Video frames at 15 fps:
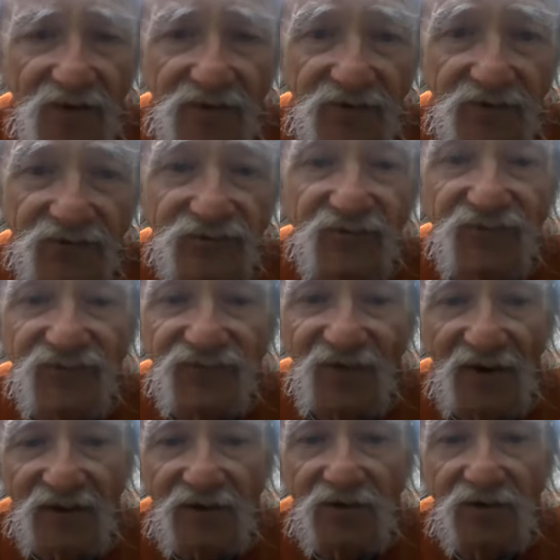is to
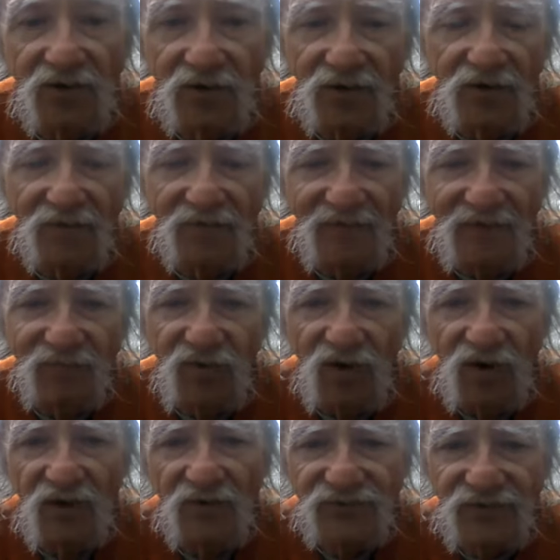fire all of our
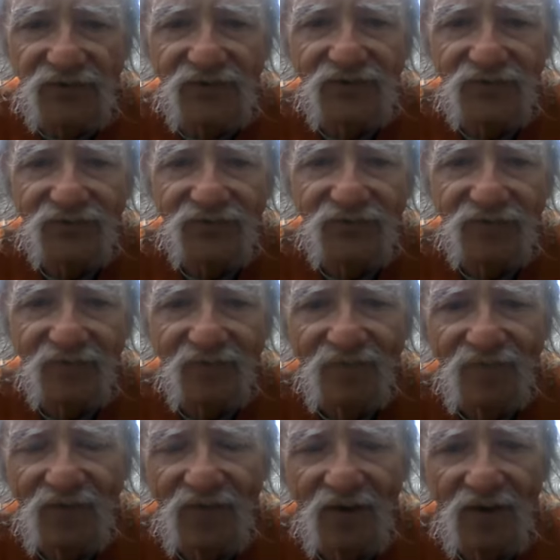politicians.
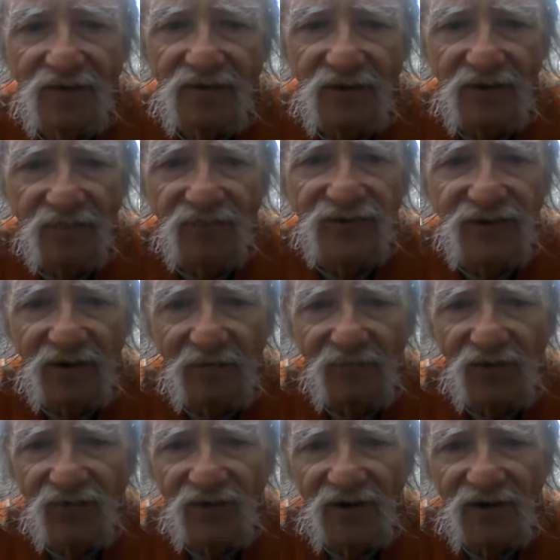Every
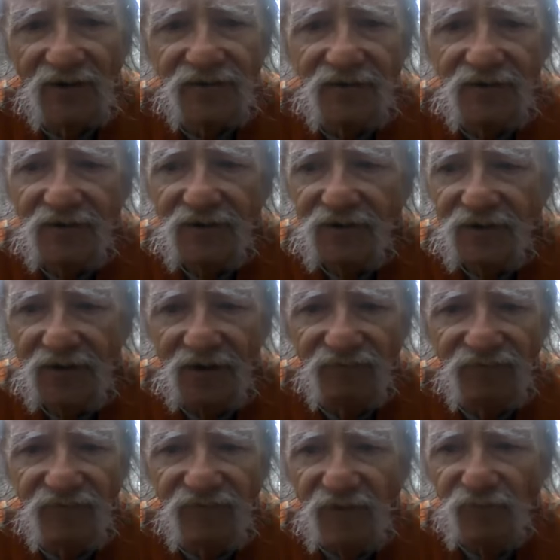Democrat,
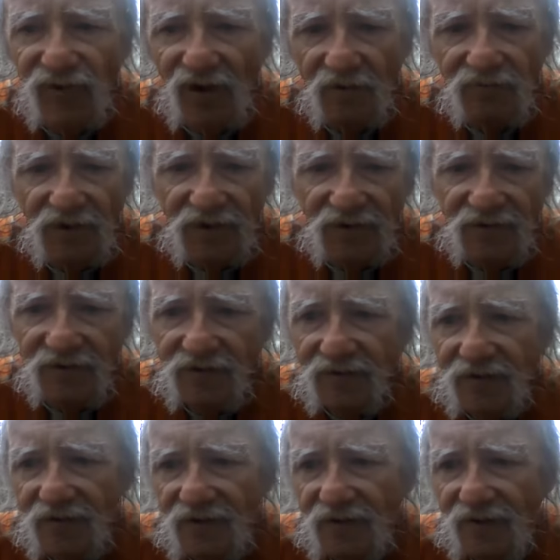every Republican,
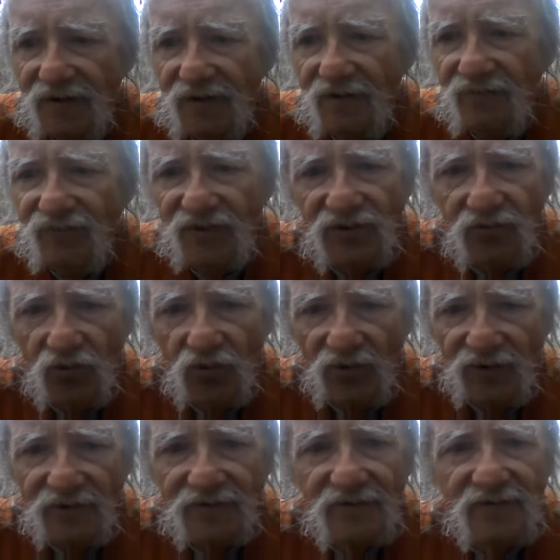and every
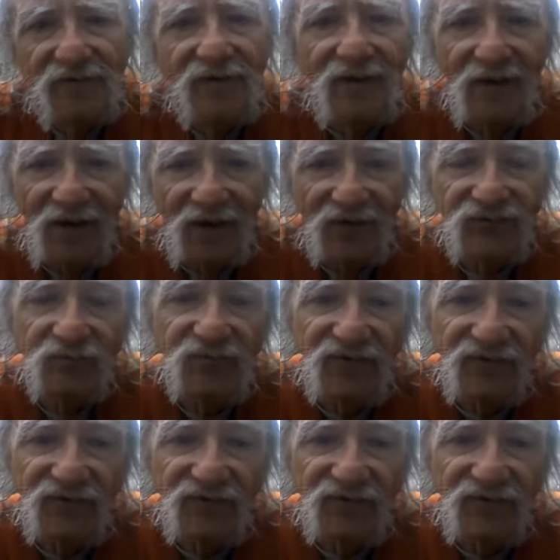lawyer has to be